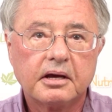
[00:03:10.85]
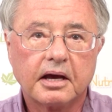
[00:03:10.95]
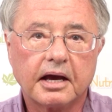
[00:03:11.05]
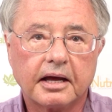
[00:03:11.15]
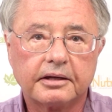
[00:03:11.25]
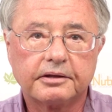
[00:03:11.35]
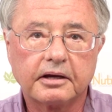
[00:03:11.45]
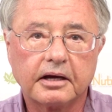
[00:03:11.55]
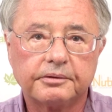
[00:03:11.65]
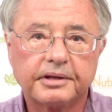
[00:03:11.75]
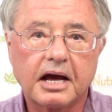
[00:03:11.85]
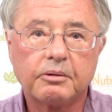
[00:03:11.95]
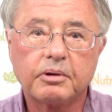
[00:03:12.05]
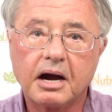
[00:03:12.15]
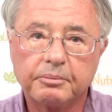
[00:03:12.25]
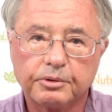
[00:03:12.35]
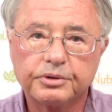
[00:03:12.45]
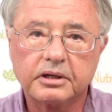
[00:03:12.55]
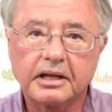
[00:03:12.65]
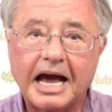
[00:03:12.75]
and uh, now I'm a
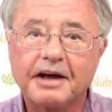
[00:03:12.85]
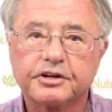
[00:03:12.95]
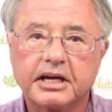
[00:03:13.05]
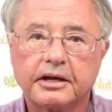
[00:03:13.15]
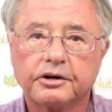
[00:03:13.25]
real advocate